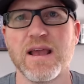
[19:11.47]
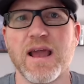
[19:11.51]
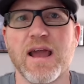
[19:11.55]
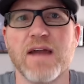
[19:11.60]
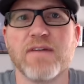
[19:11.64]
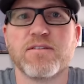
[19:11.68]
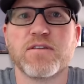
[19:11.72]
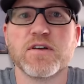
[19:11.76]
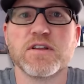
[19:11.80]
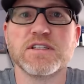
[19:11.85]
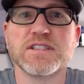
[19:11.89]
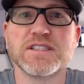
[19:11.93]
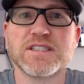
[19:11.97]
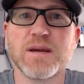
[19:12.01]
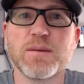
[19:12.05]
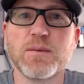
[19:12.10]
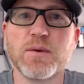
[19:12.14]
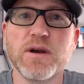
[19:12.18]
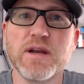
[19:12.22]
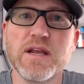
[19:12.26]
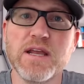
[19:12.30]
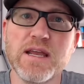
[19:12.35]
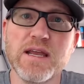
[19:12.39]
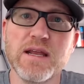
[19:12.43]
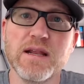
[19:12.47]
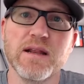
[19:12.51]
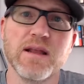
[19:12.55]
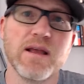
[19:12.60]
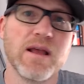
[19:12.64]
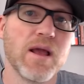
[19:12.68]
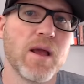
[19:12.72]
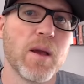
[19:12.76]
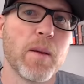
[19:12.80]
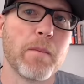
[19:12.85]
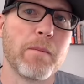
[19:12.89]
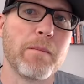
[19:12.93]
And for the summer heat,
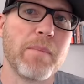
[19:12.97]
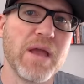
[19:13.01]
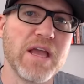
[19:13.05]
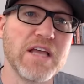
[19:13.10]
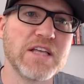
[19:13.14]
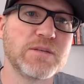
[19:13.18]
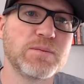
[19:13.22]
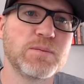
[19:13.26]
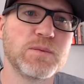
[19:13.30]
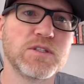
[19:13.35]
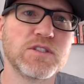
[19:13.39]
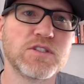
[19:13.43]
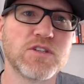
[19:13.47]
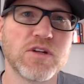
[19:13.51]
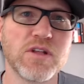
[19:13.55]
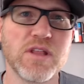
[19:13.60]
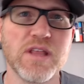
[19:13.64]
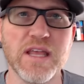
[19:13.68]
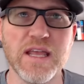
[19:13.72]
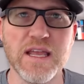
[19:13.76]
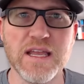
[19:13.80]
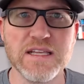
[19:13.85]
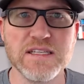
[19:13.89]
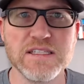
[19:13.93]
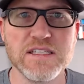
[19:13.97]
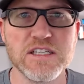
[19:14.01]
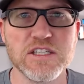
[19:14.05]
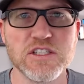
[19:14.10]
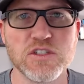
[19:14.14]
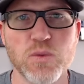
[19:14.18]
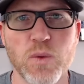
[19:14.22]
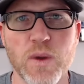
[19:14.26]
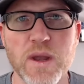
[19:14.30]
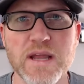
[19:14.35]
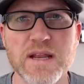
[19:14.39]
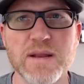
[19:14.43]
basements are the
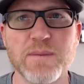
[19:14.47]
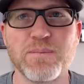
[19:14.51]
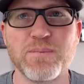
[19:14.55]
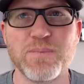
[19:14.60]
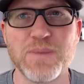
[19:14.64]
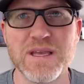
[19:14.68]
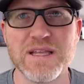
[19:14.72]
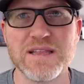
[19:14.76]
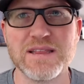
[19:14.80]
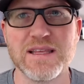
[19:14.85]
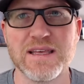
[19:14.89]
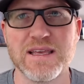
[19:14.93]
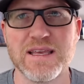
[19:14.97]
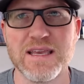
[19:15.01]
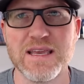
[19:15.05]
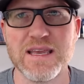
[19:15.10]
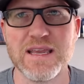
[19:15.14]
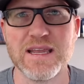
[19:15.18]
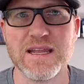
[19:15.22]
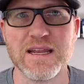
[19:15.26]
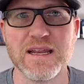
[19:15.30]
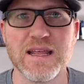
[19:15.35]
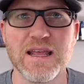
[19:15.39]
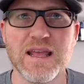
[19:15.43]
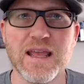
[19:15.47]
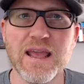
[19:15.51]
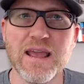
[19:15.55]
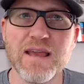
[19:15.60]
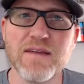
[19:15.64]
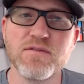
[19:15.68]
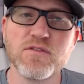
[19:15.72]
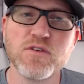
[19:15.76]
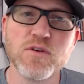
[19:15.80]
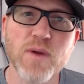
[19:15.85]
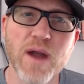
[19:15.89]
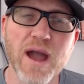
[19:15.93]
easiest way to beat the heat,
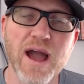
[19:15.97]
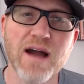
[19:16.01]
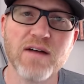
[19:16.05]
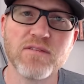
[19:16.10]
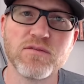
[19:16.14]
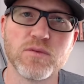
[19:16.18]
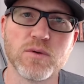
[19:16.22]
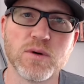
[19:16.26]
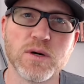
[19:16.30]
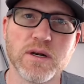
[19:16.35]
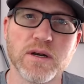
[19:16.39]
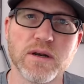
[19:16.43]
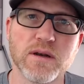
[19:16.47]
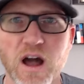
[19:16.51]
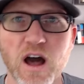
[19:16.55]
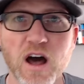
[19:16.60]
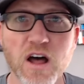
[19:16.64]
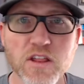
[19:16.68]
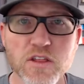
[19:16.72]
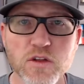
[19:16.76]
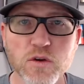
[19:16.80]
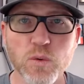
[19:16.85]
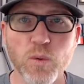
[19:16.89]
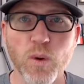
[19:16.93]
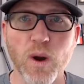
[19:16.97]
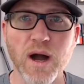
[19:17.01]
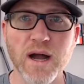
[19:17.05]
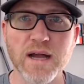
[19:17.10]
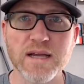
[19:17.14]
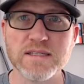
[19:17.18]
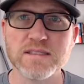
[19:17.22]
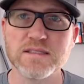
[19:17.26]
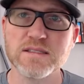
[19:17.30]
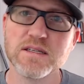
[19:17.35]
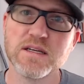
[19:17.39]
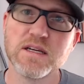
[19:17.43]
if you have one.
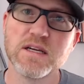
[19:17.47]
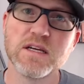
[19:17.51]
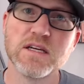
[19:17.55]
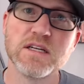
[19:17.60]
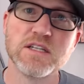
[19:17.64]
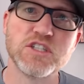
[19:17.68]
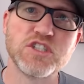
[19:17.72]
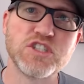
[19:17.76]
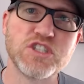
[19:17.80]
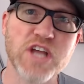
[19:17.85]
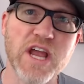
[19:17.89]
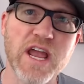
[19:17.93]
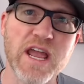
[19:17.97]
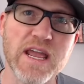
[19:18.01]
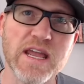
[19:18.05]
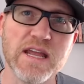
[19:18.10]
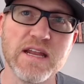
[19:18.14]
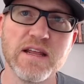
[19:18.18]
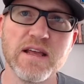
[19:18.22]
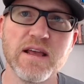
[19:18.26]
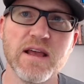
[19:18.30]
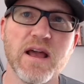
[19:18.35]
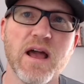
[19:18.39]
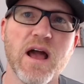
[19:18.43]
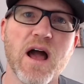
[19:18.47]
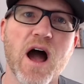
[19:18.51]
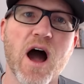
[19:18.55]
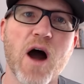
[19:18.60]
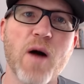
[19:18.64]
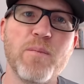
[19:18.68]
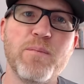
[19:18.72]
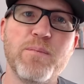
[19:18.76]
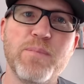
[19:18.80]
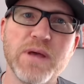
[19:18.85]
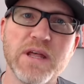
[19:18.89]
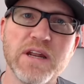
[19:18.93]
Otherwise, shade,
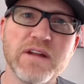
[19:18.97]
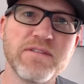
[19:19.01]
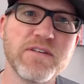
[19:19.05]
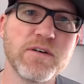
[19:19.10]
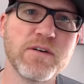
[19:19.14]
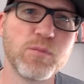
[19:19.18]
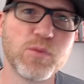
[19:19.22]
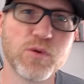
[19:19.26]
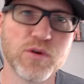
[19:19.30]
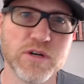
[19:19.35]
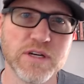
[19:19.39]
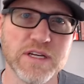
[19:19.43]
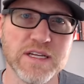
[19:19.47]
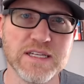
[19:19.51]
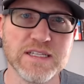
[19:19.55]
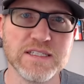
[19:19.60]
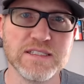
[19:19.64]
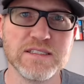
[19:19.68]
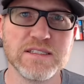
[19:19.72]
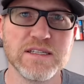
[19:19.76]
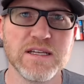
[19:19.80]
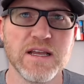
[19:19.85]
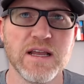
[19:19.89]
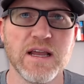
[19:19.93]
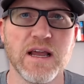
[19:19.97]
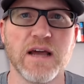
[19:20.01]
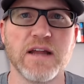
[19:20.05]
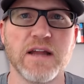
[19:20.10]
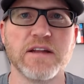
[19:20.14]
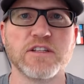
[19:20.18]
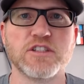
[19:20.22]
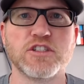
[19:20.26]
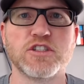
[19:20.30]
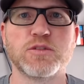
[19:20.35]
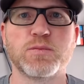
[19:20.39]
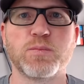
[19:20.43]
a bit of a breeze, and
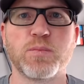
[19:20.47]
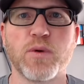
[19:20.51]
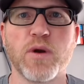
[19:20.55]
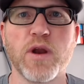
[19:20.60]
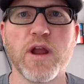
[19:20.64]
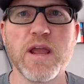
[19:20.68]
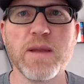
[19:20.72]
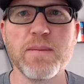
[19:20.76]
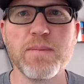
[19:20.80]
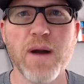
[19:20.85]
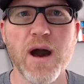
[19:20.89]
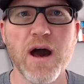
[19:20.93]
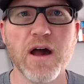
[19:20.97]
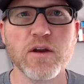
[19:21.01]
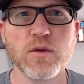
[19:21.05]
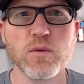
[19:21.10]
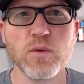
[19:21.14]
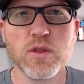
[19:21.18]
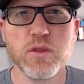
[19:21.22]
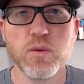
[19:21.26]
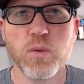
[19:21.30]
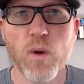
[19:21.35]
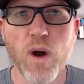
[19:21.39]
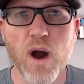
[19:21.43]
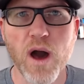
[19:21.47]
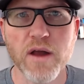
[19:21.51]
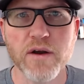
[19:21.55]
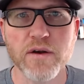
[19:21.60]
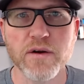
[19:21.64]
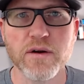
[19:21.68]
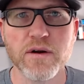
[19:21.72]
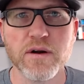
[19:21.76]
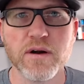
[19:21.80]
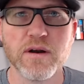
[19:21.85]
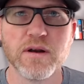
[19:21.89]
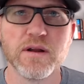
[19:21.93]
a spray bottle with
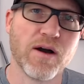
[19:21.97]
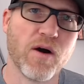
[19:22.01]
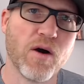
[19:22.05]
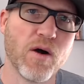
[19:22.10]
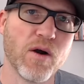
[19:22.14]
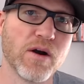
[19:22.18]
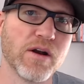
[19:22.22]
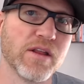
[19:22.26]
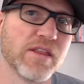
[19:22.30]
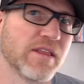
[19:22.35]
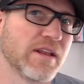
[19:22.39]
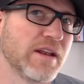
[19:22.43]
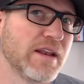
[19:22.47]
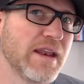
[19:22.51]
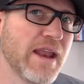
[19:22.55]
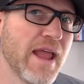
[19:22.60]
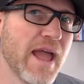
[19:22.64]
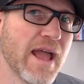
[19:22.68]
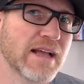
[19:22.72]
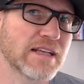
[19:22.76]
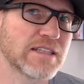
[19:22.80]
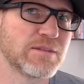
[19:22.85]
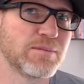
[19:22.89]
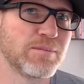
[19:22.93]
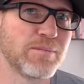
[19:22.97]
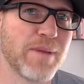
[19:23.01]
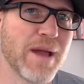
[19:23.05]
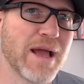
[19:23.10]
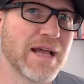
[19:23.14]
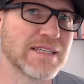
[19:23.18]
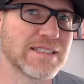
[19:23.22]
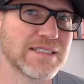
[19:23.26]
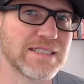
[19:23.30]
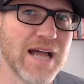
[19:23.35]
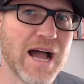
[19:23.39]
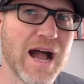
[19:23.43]
water are the next
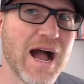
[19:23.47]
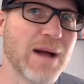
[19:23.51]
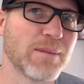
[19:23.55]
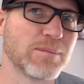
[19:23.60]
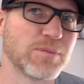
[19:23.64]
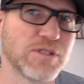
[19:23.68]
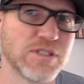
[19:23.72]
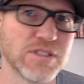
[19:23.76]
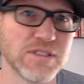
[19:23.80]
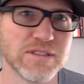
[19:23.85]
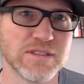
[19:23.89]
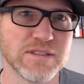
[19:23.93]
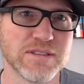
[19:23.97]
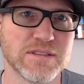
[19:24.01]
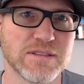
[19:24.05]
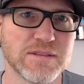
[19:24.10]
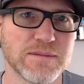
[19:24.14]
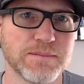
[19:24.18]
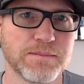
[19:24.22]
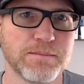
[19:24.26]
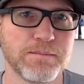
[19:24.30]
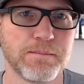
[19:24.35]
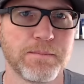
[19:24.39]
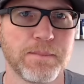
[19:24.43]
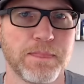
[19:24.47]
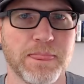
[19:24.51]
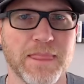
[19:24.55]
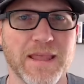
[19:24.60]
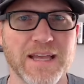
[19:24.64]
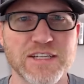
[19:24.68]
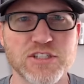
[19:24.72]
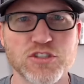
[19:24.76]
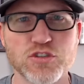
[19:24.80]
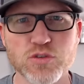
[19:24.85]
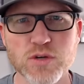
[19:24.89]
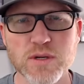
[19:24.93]
best options.
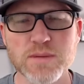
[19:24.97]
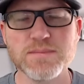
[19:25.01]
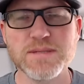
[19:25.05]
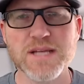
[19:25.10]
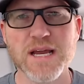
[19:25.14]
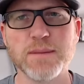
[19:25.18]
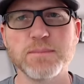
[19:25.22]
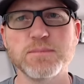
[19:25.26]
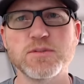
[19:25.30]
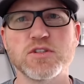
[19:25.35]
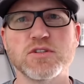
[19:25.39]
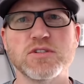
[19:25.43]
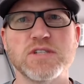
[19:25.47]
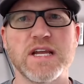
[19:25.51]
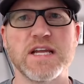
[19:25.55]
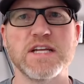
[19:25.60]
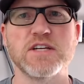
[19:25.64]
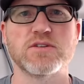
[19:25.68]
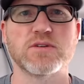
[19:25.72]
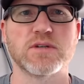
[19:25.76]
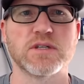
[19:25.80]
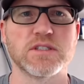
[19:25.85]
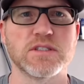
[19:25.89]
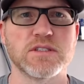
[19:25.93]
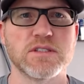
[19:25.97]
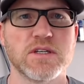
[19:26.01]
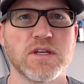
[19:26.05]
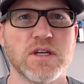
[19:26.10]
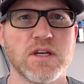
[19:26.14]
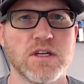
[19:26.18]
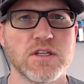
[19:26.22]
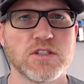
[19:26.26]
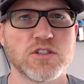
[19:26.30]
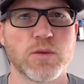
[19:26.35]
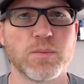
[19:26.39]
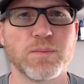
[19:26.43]
Extreme temps are dangerous,
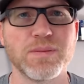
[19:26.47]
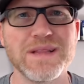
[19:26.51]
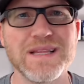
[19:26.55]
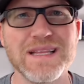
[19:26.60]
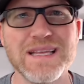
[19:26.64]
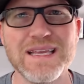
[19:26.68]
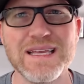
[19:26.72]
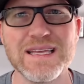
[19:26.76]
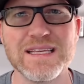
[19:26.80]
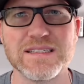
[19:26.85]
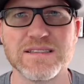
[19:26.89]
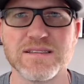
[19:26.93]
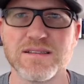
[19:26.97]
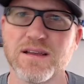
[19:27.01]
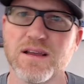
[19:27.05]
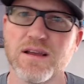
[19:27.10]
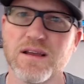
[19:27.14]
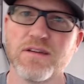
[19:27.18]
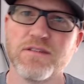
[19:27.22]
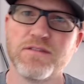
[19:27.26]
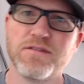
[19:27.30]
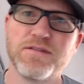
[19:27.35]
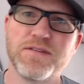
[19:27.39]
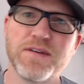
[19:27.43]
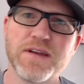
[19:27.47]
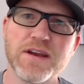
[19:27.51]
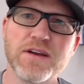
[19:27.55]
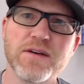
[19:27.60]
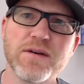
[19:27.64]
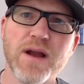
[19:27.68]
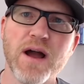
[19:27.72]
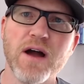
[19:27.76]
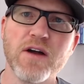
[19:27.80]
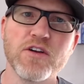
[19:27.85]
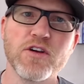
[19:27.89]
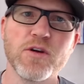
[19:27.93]
so please
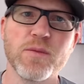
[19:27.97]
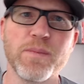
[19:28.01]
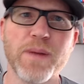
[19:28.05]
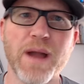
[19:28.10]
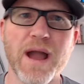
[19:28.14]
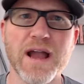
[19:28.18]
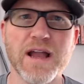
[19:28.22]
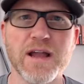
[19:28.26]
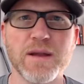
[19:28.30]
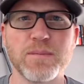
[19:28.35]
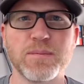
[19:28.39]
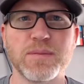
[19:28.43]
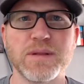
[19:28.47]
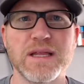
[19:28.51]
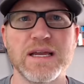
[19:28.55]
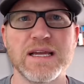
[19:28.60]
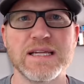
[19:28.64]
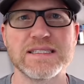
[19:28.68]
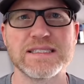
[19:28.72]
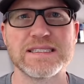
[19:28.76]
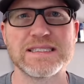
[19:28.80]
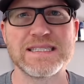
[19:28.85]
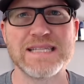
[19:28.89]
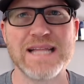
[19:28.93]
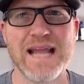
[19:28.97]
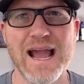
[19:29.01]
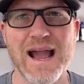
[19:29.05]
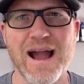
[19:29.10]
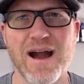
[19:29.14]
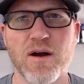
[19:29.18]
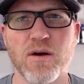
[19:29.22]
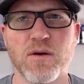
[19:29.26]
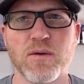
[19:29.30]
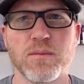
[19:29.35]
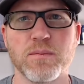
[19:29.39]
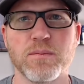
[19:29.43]
figure out your backup plans
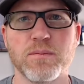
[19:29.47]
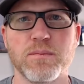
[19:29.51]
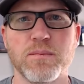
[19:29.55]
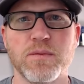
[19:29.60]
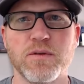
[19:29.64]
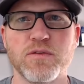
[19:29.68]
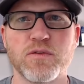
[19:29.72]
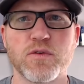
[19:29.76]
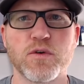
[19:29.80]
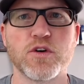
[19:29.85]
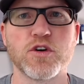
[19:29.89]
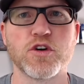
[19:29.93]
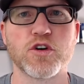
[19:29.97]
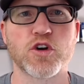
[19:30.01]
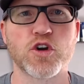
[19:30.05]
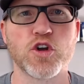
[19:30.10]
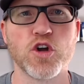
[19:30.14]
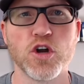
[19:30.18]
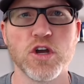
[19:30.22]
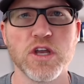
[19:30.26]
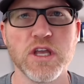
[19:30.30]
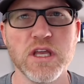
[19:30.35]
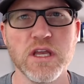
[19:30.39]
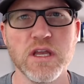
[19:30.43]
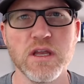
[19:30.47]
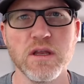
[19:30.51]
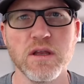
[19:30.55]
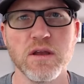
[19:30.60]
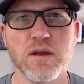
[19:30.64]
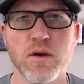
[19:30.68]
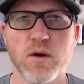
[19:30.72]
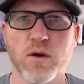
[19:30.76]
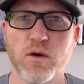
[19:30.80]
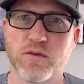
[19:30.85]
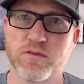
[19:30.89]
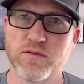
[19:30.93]
now before you're cooking
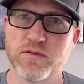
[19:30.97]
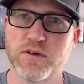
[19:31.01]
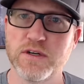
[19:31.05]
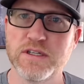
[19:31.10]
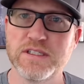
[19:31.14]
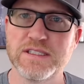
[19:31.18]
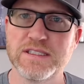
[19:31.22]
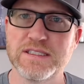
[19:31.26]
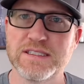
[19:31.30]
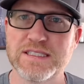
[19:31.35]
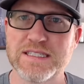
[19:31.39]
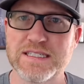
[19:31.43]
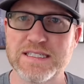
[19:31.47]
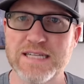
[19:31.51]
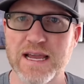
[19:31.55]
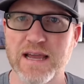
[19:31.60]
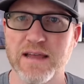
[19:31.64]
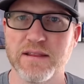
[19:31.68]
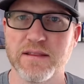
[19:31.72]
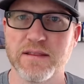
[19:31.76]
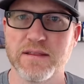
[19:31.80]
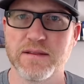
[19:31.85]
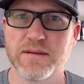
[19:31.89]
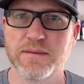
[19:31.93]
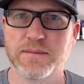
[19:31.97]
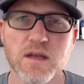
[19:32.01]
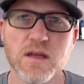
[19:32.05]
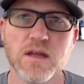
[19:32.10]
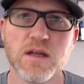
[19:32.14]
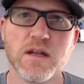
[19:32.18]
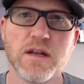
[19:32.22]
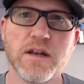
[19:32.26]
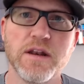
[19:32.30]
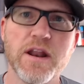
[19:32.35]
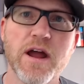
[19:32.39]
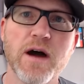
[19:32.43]
or freezing to death.
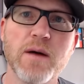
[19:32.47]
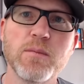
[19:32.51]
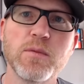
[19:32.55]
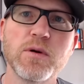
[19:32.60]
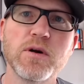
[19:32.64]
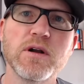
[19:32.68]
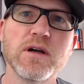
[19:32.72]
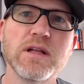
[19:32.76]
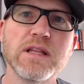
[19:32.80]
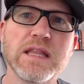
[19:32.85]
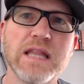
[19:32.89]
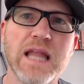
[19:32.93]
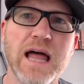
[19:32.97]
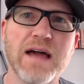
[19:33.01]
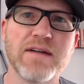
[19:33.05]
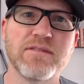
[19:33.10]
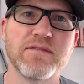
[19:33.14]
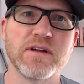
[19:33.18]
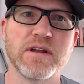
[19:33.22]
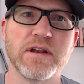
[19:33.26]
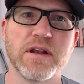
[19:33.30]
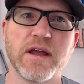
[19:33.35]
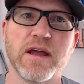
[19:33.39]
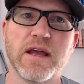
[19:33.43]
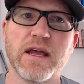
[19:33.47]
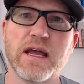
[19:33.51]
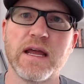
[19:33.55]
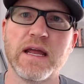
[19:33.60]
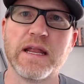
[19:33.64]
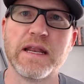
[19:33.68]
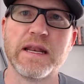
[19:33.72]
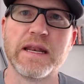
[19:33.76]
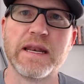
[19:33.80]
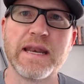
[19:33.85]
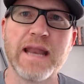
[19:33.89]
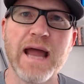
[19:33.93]
Number 11,
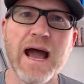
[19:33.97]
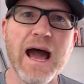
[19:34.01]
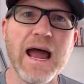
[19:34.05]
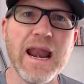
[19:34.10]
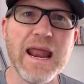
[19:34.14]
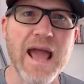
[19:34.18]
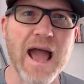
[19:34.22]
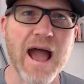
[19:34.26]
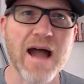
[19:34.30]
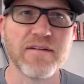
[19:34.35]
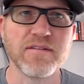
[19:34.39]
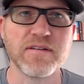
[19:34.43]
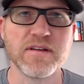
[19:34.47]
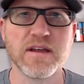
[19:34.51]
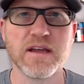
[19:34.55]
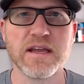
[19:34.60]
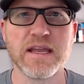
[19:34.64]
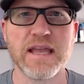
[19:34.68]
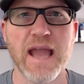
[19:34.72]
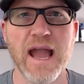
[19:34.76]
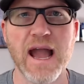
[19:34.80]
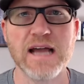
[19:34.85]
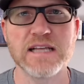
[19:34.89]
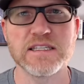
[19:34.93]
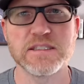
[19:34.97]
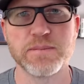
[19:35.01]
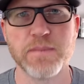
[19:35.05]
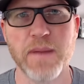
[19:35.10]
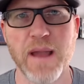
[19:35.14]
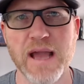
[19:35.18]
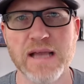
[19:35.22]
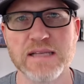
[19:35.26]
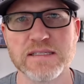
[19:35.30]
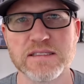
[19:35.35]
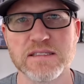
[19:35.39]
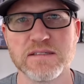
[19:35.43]
not having a gas
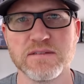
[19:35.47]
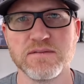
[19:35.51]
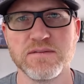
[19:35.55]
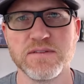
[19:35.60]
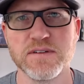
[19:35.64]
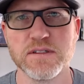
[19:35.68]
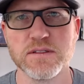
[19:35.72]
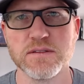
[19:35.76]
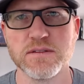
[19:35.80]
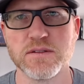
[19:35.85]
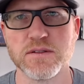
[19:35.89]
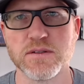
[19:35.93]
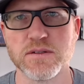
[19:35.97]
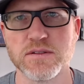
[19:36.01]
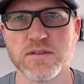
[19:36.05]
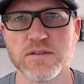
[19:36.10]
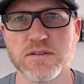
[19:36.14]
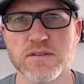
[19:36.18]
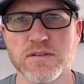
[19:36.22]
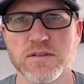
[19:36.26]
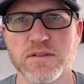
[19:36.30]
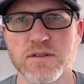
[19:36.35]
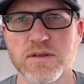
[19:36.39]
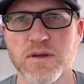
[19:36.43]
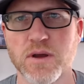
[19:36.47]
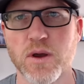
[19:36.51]
mask and filters.